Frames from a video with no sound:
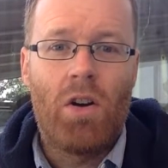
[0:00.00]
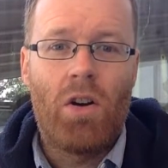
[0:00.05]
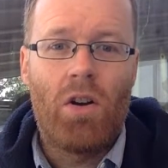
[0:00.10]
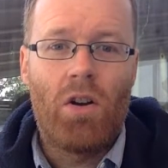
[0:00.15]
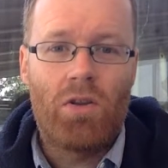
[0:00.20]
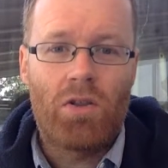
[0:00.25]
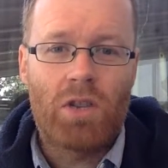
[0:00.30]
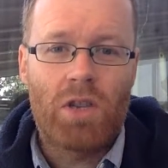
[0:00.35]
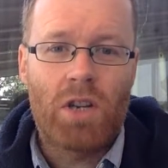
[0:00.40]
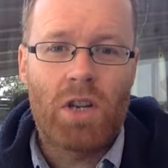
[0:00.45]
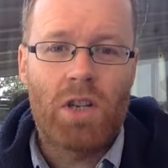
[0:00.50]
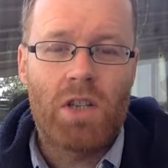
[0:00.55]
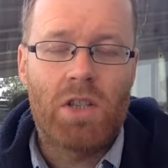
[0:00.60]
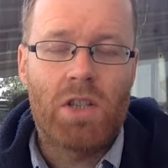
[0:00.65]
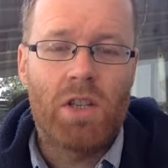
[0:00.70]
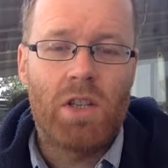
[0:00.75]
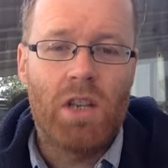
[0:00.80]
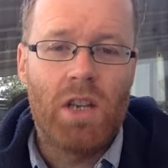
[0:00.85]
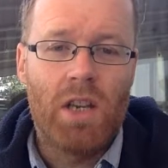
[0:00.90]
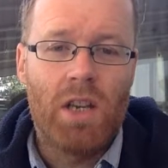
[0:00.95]

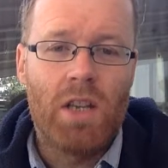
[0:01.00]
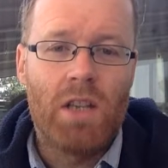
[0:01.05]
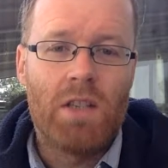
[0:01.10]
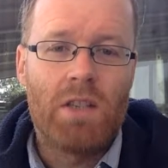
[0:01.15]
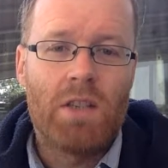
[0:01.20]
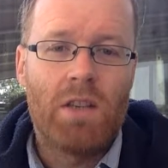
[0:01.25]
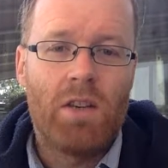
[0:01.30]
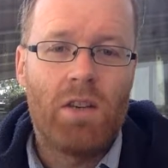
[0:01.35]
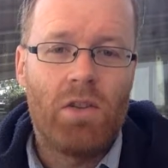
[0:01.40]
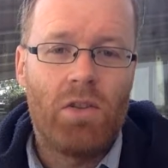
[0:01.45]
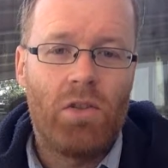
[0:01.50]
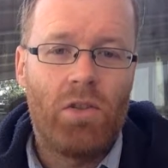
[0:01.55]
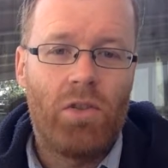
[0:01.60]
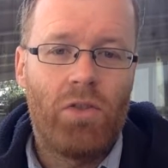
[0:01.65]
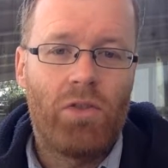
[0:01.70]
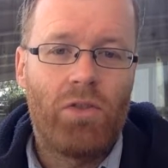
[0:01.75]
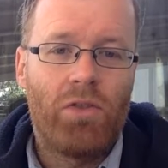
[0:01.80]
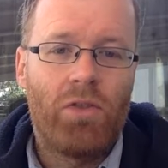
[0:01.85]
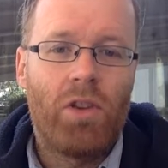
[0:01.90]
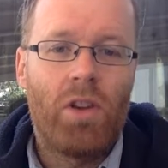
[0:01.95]
Oxidation is
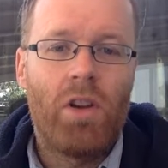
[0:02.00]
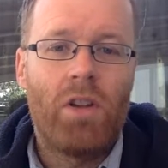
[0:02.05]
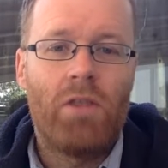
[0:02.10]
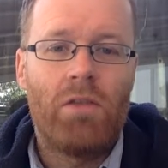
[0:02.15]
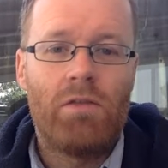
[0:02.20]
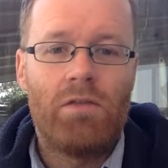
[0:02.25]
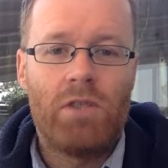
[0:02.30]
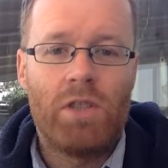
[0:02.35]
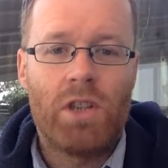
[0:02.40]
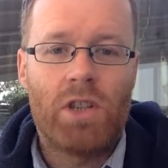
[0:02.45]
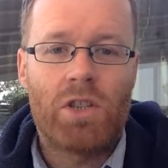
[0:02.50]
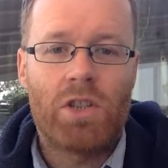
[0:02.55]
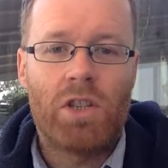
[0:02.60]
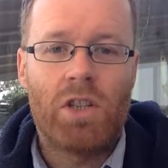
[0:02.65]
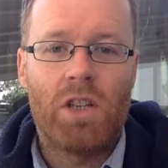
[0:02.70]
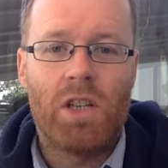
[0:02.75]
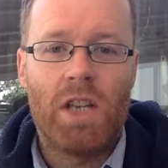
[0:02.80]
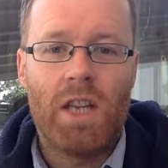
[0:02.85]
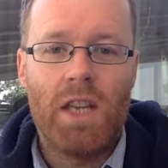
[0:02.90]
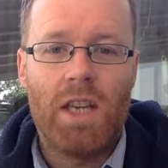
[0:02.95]
loss.
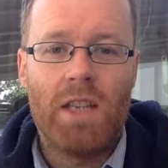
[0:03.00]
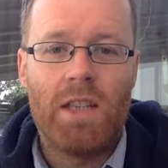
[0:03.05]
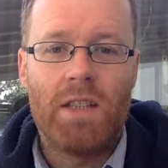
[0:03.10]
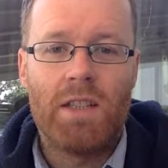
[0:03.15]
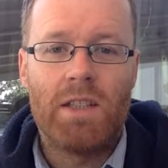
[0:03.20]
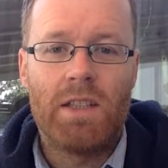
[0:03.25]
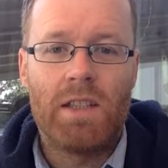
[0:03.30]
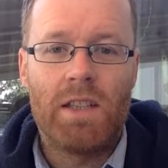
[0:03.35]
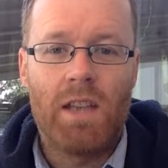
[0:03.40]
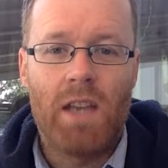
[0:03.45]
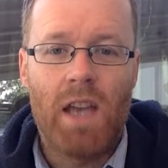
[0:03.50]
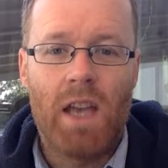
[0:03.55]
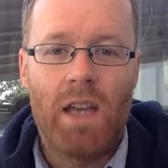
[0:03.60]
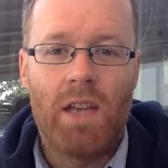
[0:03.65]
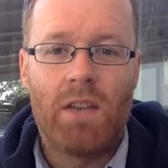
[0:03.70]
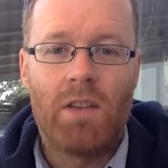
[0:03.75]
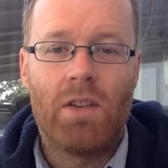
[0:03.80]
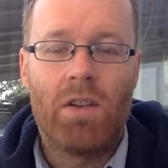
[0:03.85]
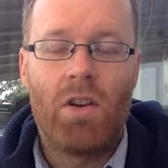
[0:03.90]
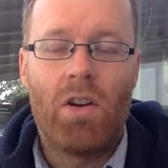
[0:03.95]
Reduction is
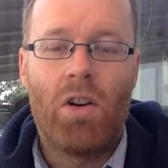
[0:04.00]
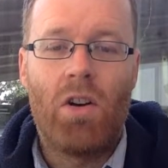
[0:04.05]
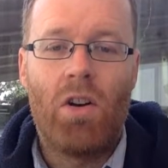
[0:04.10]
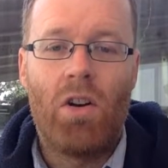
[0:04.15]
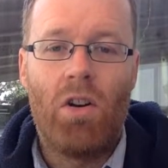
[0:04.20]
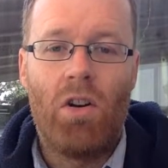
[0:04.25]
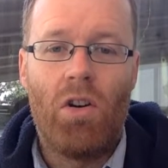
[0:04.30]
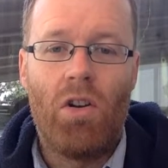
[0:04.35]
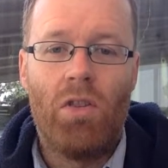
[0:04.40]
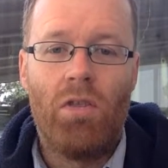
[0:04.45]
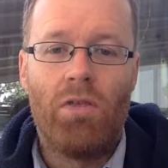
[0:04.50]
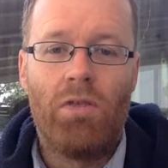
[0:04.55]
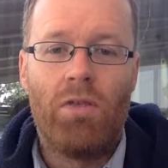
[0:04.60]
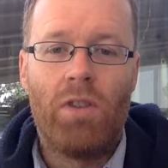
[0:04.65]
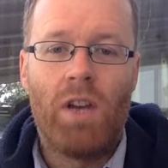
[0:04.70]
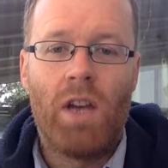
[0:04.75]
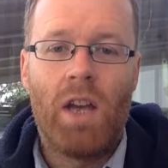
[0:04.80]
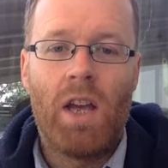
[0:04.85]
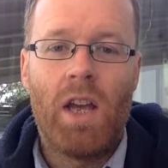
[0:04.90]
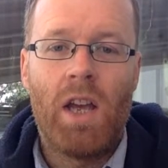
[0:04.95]
gain of
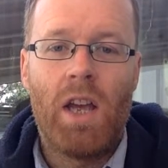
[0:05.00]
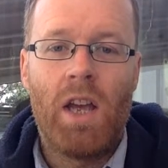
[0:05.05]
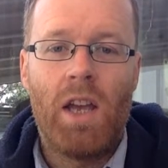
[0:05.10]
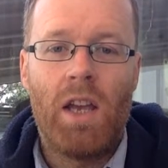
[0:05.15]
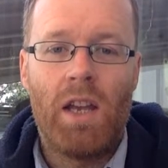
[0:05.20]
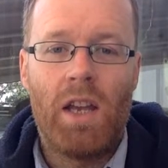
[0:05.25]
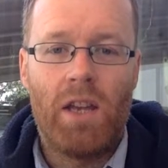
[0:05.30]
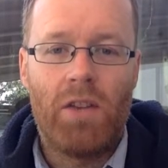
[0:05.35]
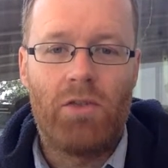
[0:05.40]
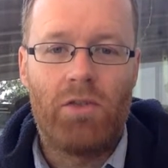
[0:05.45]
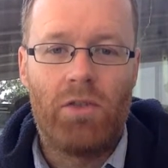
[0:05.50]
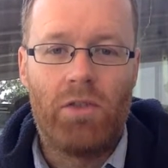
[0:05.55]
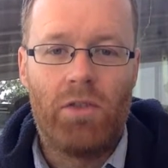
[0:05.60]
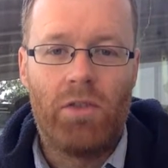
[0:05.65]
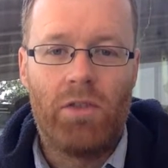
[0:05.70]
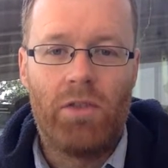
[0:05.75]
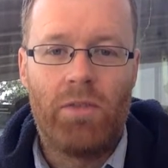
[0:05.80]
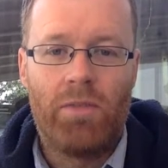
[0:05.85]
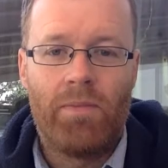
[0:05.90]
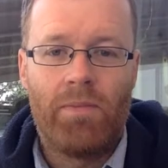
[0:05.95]

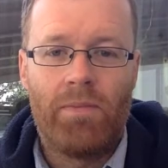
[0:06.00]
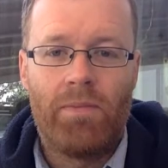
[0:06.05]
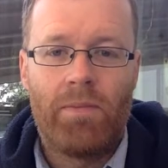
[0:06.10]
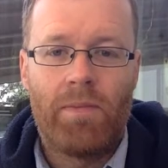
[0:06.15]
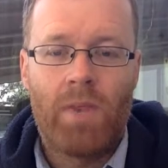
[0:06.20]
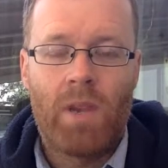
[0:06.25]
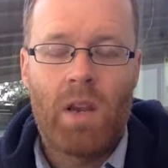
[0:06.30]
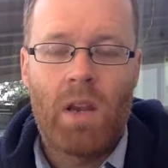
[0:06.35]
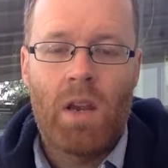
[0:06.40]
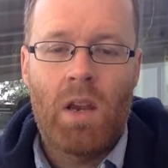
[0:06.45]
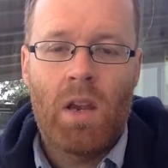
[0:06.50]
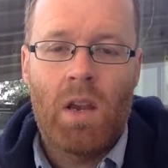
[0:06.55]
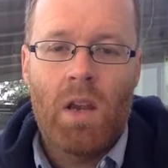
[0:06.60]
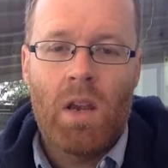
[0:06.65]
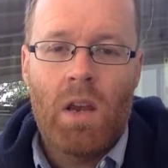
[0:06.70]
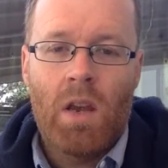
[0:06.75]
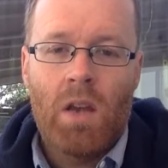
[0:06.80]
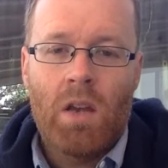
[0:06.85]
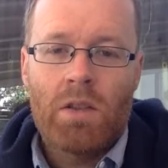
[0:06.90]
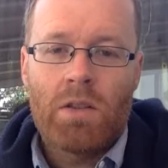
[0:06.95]
electrons.
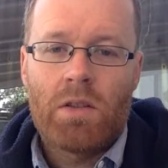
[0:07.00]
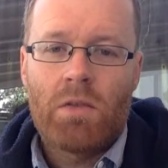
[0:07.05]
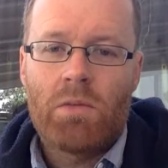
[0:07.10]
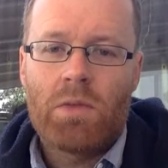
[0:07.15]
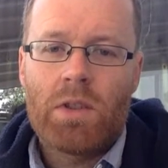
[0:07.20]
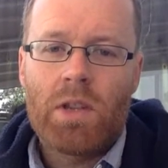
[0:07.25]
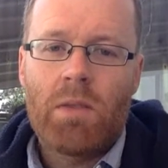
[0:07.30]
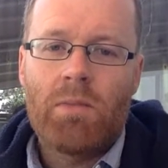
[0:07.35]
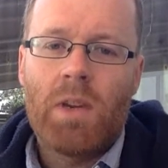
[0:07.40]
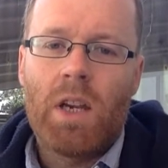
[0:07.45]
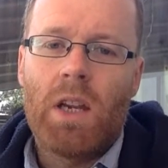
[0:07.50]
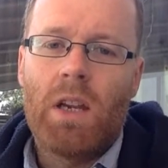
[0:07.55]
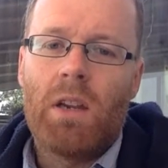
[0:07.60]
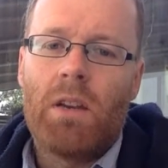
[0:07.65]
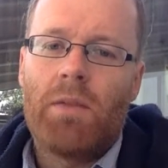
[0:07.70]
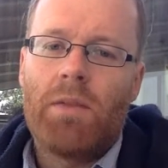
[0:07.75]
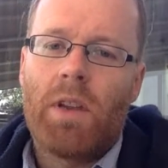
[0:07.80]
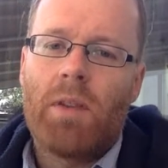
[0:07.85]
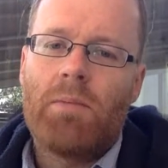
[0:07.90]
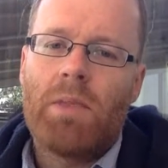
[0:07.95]
So what does that mean?
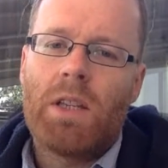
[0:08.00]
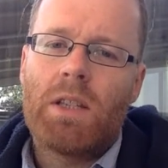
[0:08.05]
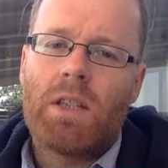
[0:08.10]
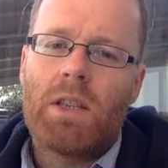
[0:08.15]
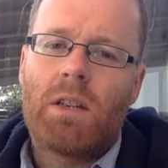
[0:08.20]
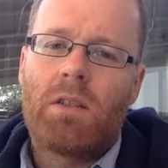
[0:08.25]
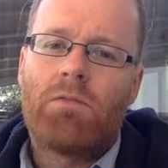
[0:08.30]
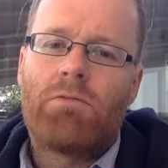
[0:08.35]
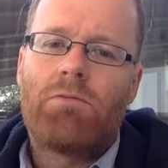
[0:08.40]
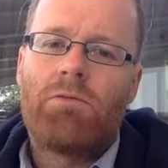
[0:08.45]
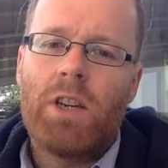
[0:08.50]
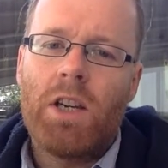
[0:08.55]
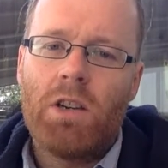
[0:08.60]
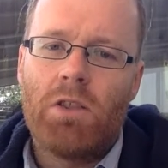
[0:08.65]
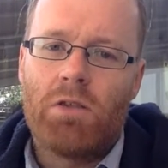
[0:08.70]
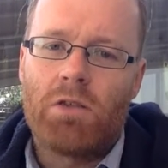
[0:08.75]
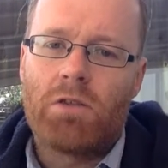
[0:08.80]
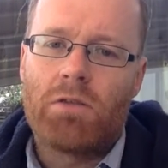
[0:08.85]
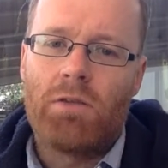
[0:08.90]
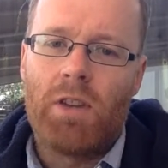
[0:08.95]
That means in a
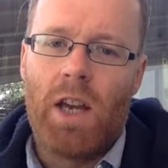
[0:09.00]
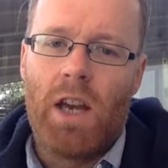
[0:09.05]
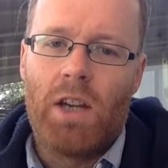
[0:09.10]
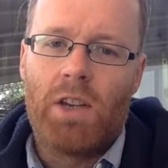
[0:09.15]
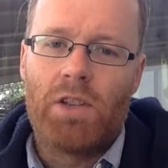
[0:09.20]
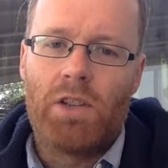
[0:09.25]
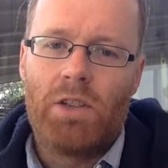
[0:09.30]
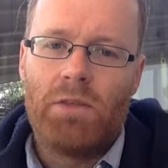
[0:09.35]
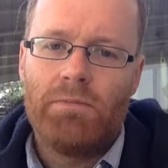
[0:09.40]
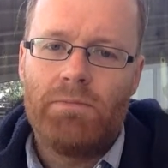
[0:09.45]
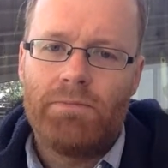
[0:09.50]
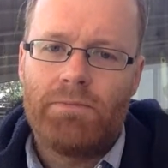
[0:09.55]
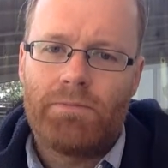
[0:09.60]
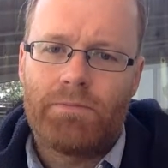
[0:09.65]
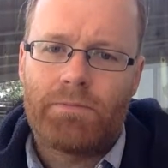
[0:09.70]
redox reaction,